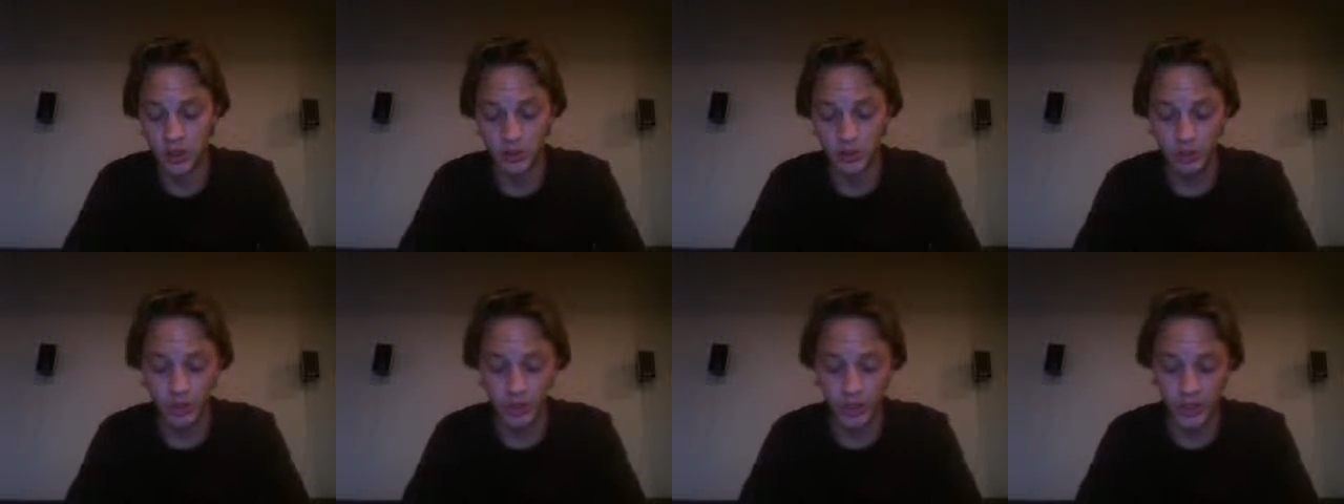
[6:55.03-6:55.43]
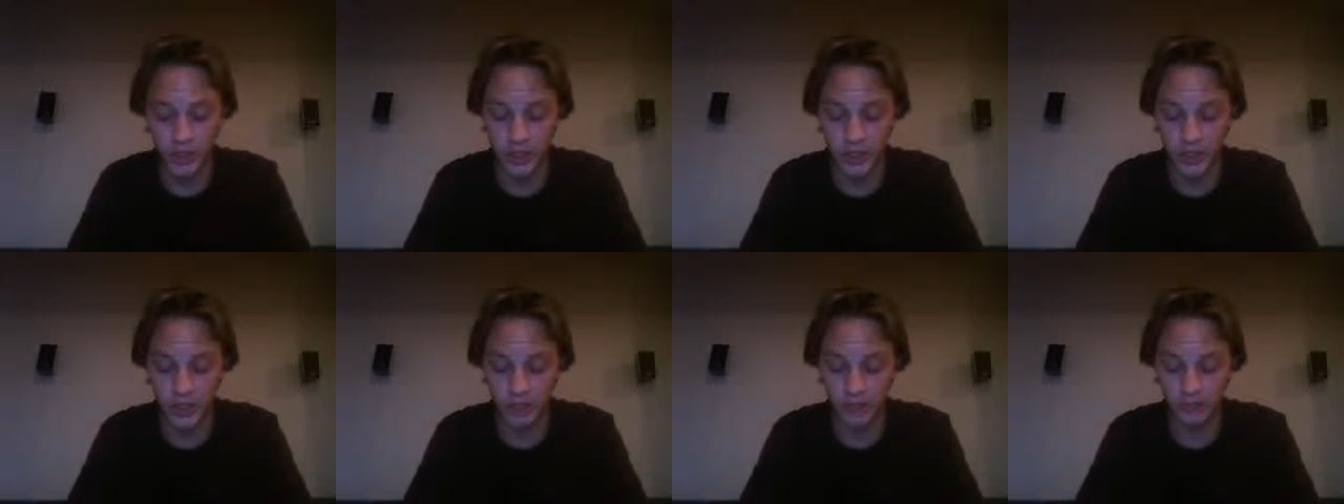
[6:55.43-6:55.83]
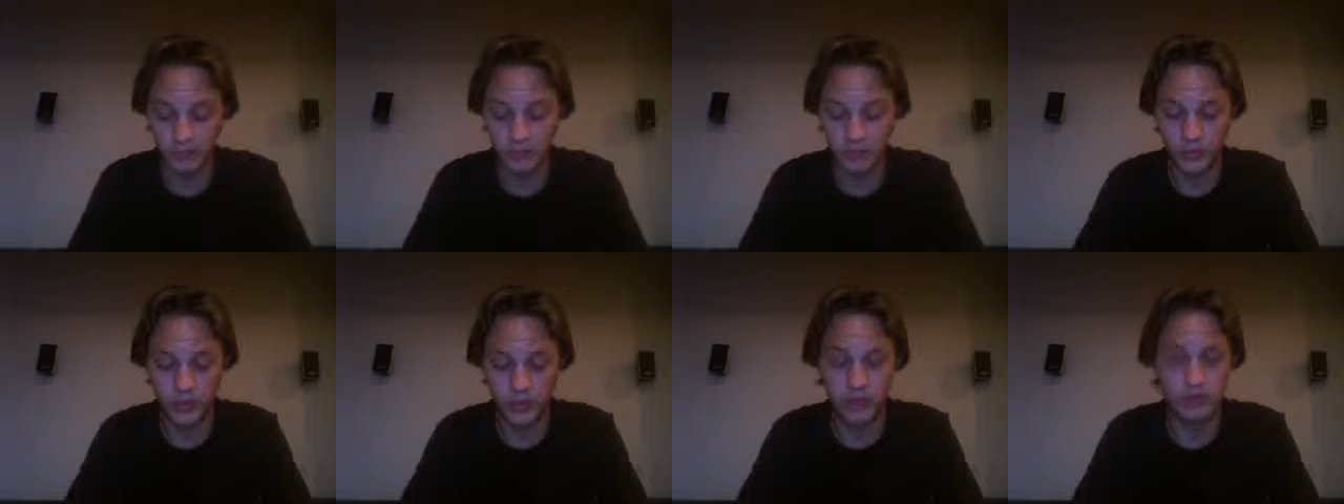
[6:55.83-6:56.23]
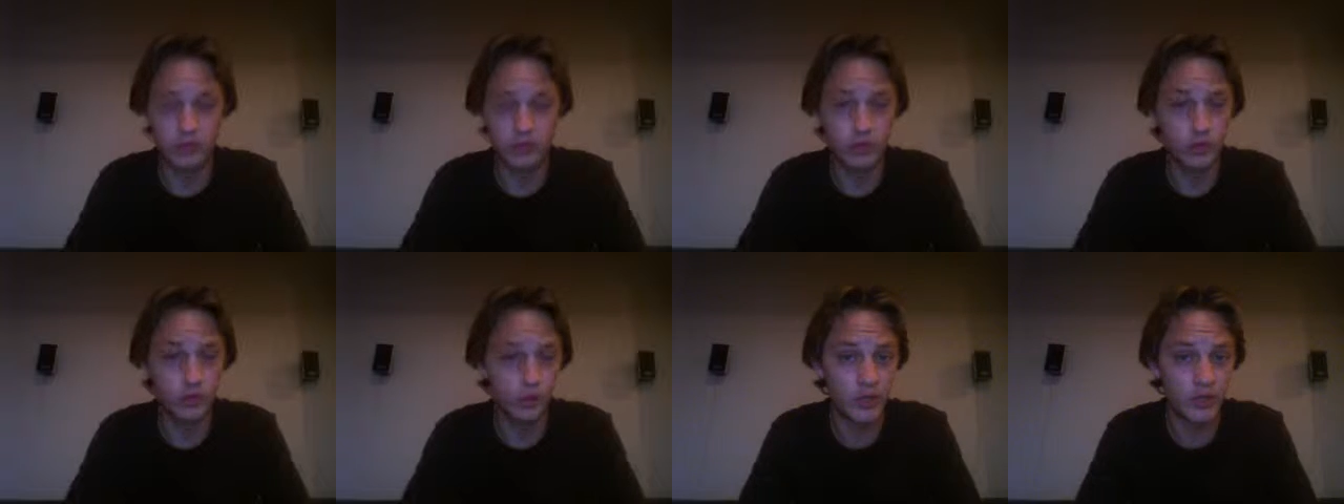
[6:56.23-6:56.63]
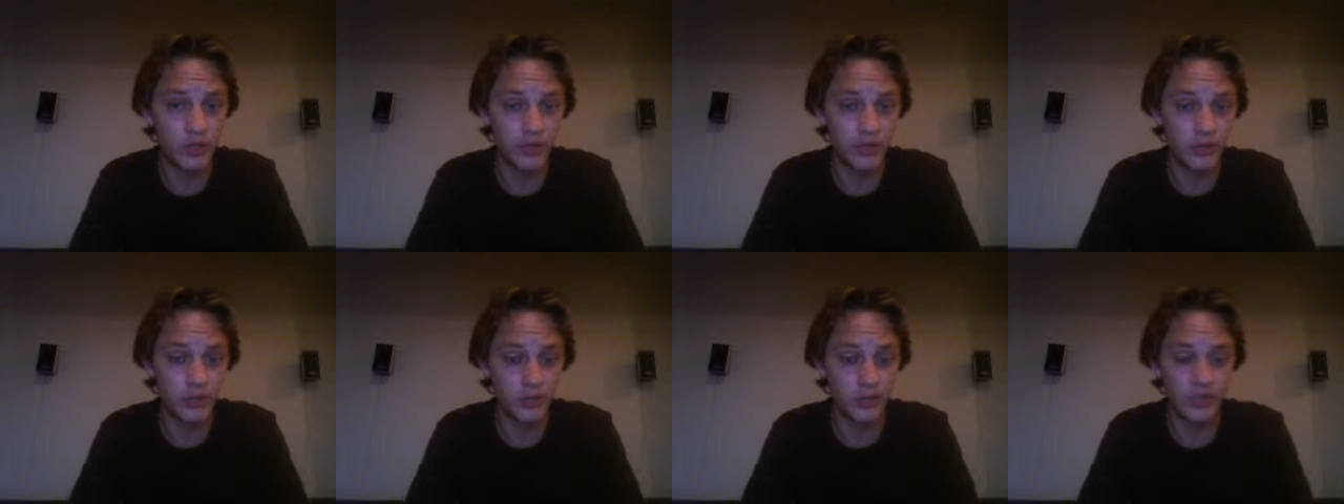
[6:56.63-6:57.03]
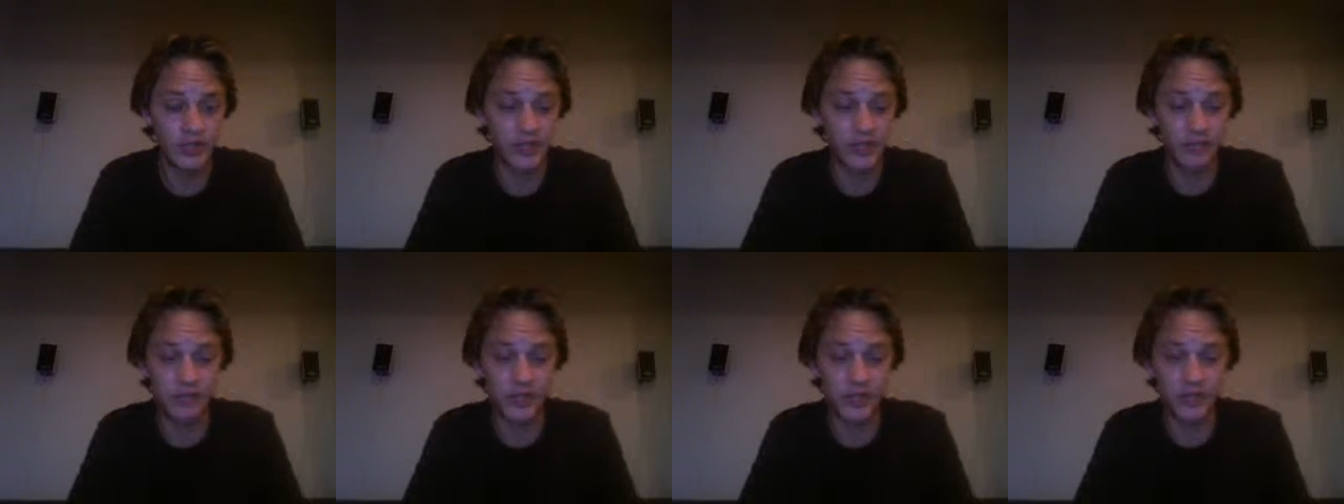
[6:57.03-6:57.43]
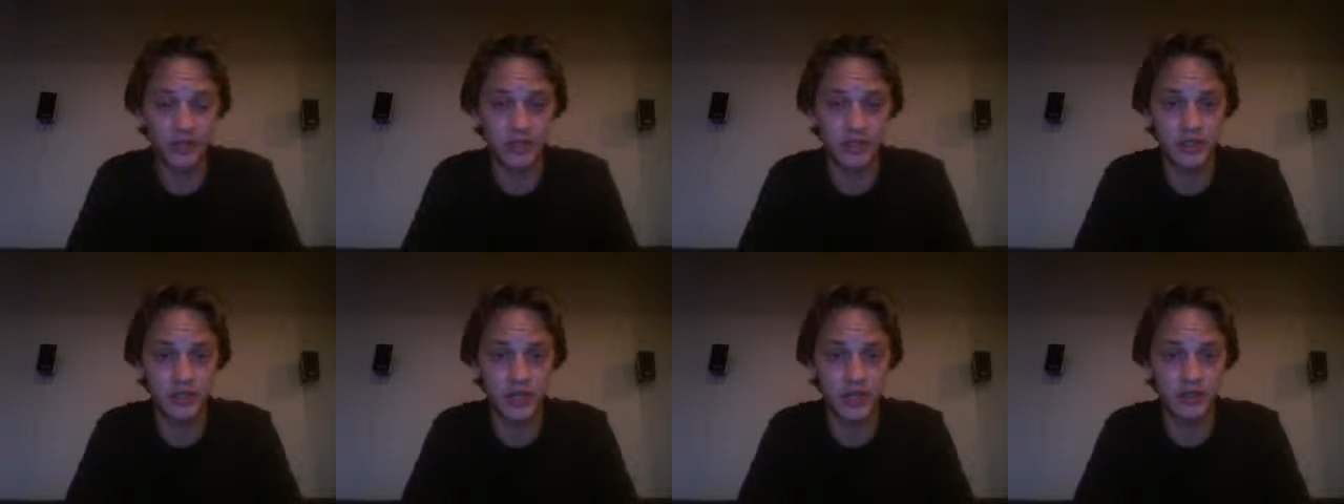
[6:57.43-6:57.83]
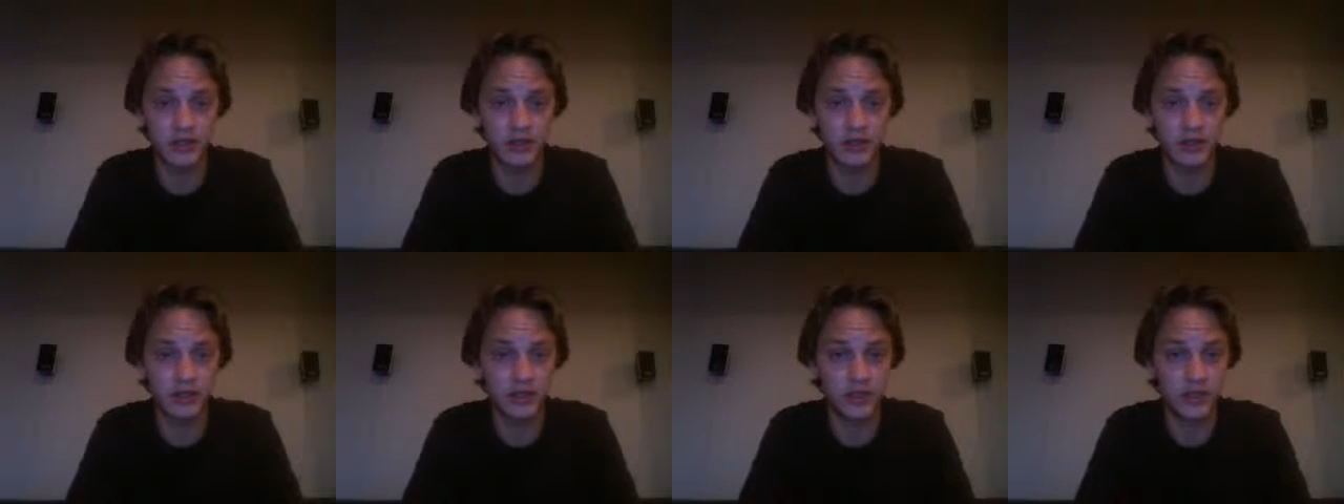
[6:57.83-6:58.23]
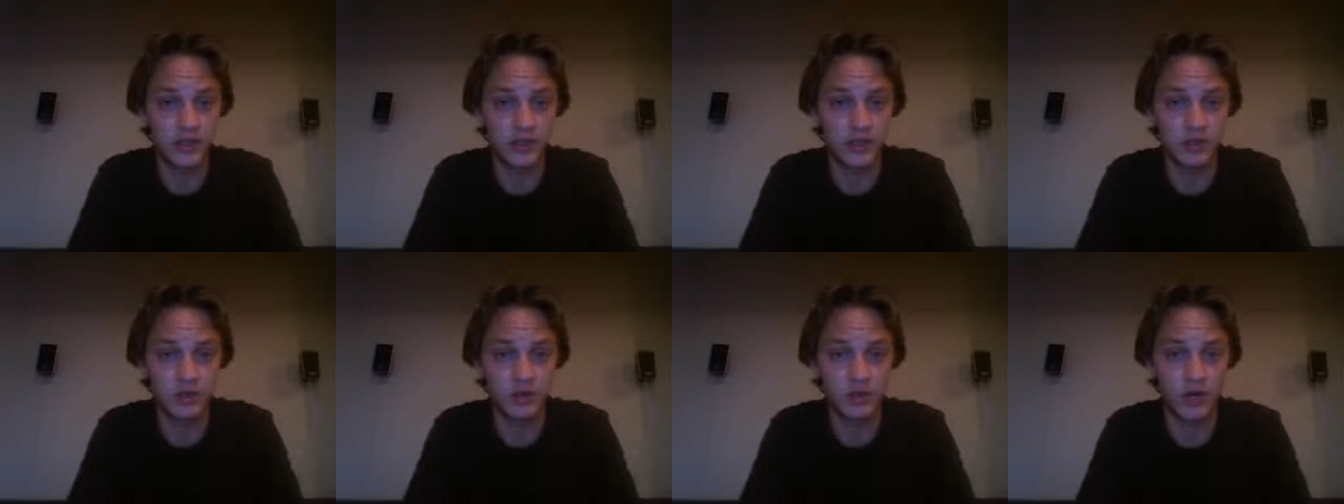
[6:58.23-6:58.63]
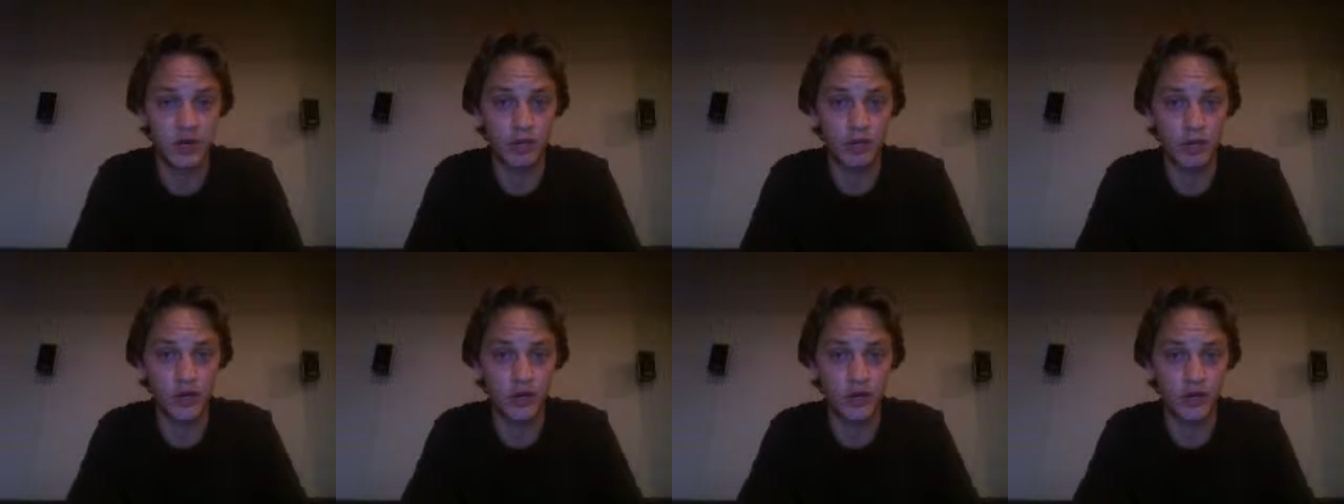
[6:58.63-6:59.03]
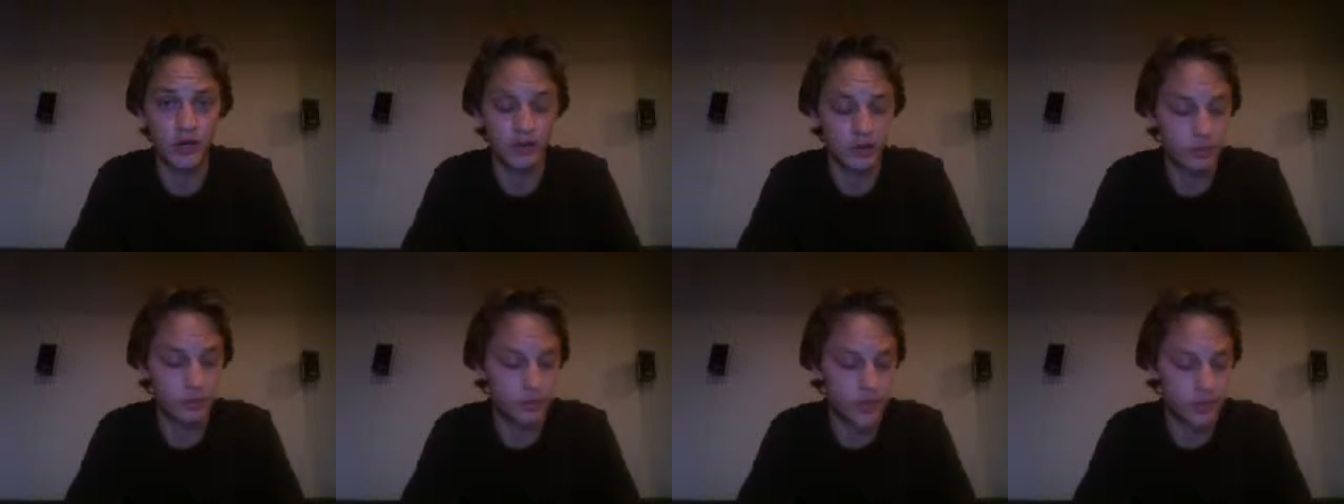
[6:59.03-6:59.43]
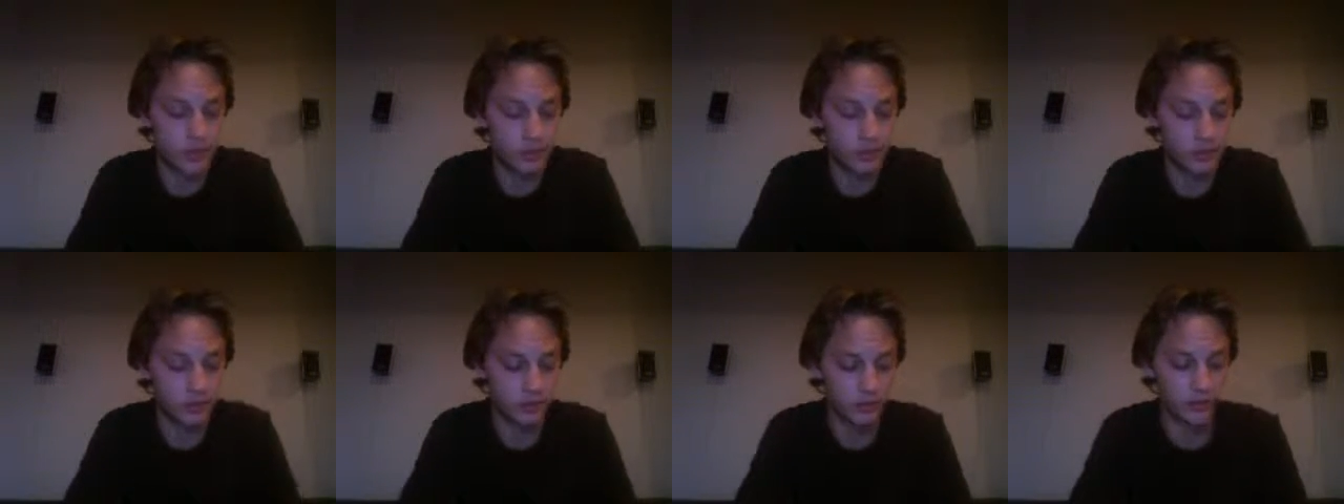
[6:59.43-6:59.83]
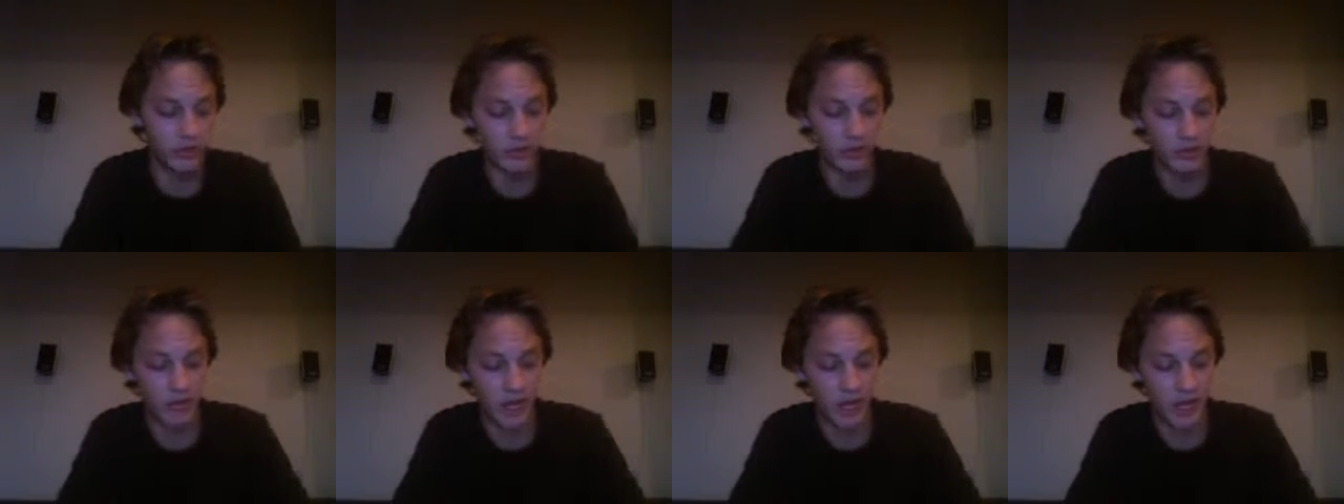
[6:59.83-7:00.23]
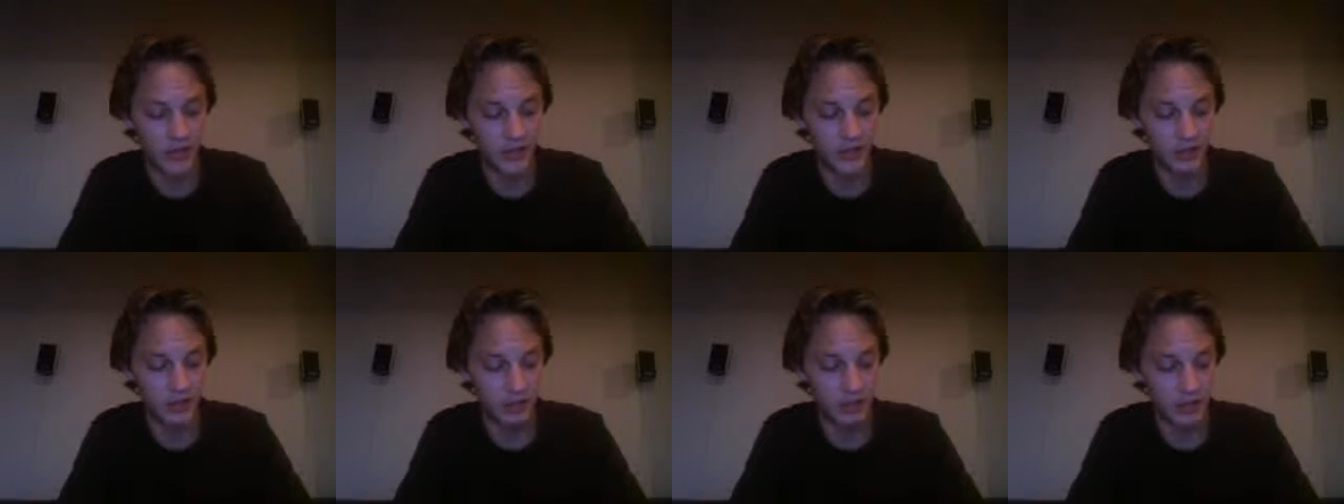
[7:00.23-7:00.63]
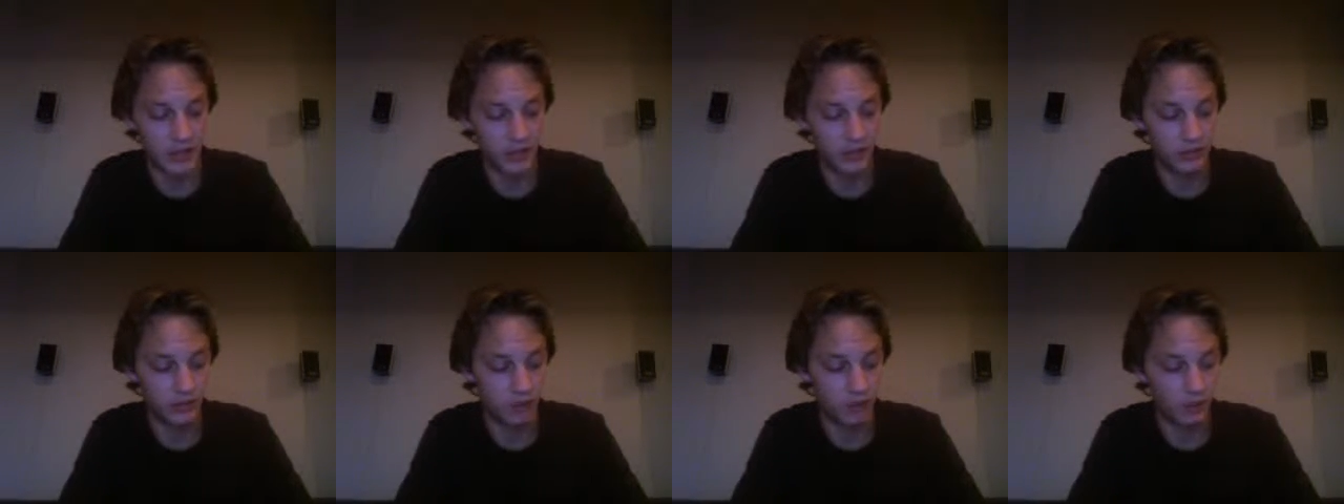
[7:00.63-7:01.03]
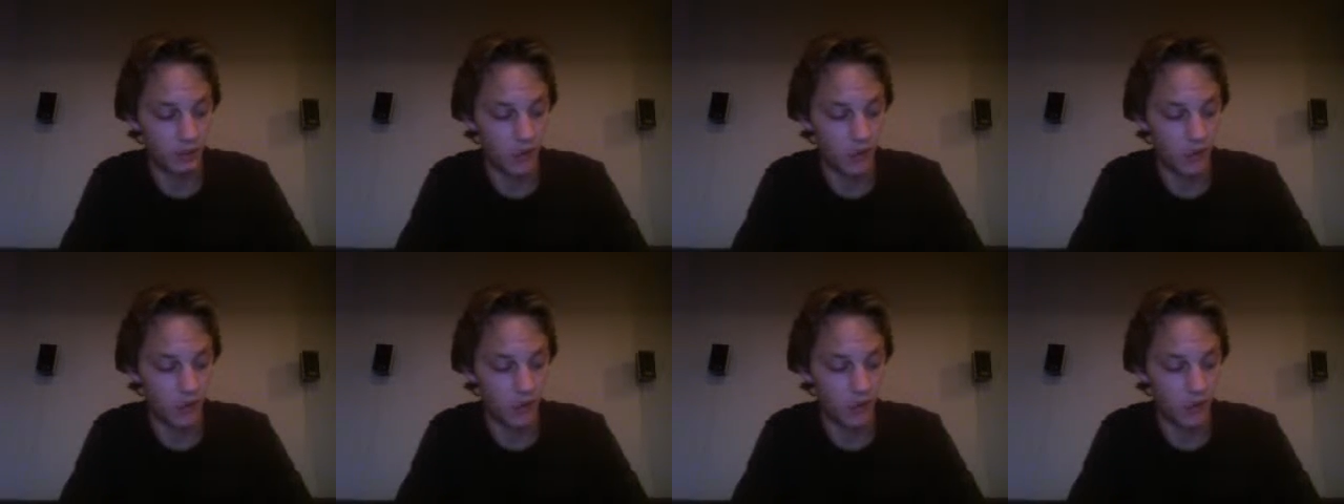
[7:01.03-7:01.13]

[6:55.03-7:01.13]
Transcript: But if you do get the Turbo Tap, that'll extend the distance quite a bit, and there's probably some sort of mod you can make your own